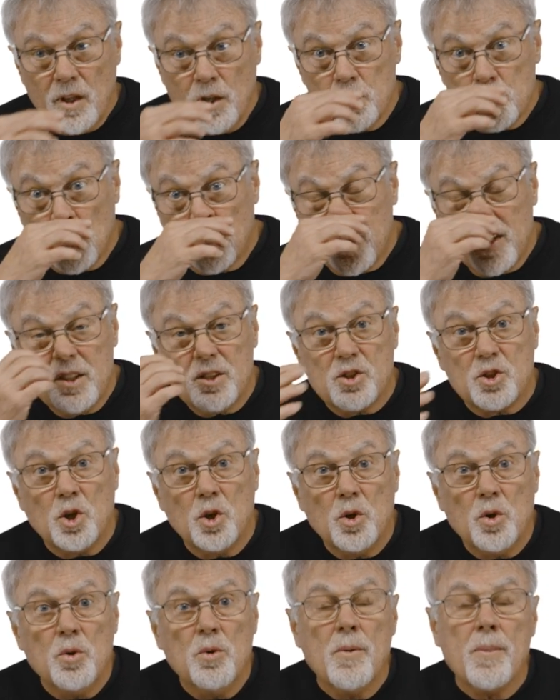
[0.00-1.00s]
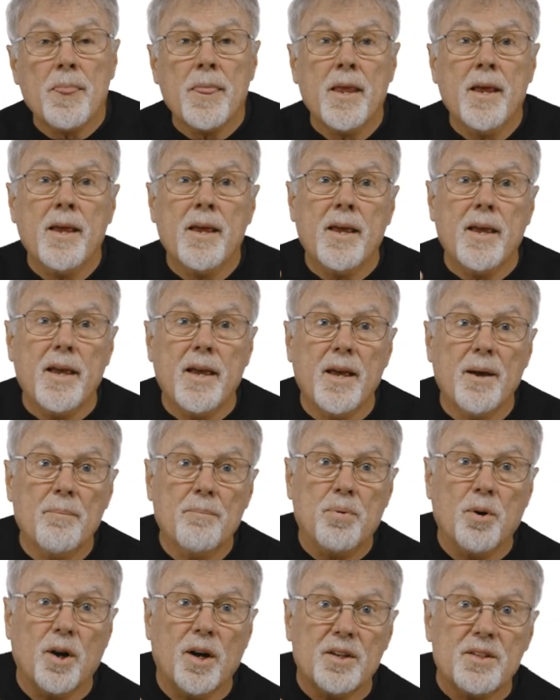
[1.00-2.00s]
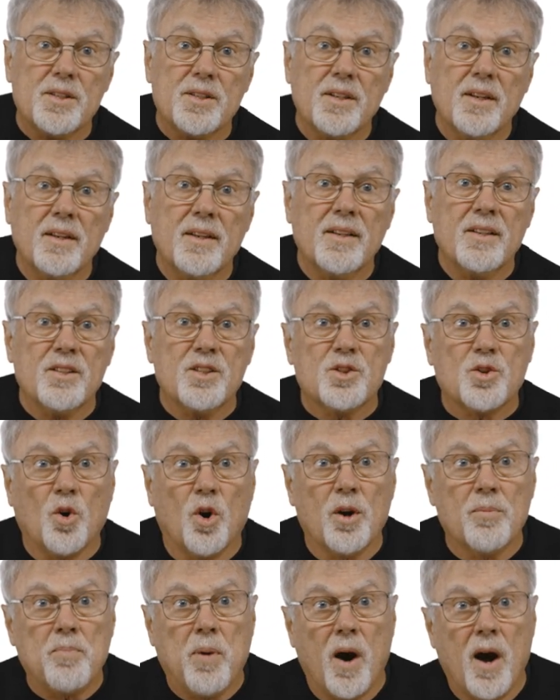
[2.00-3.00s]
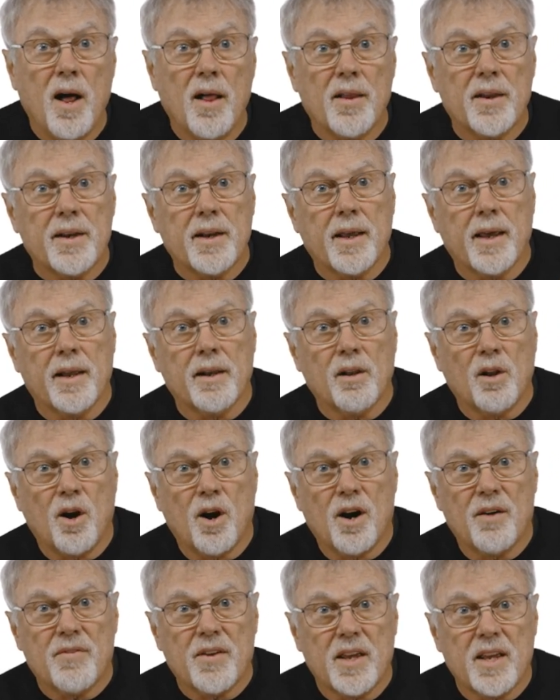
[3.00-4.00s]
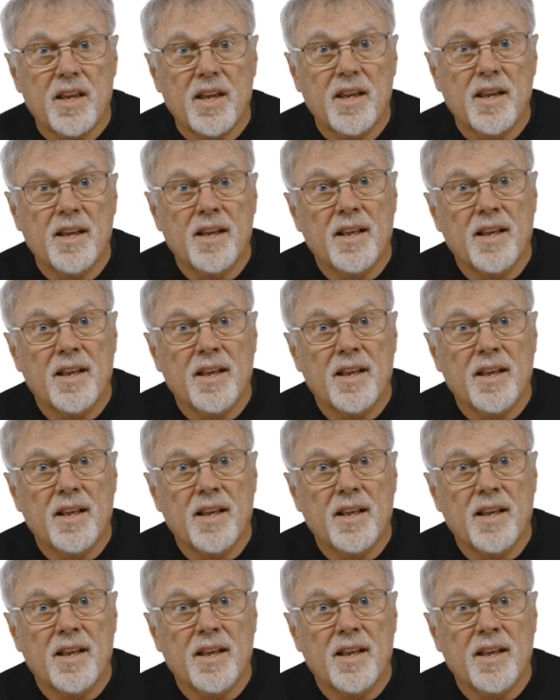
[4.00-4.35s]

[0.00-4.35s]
So these two inputs, stored pollen and larvae,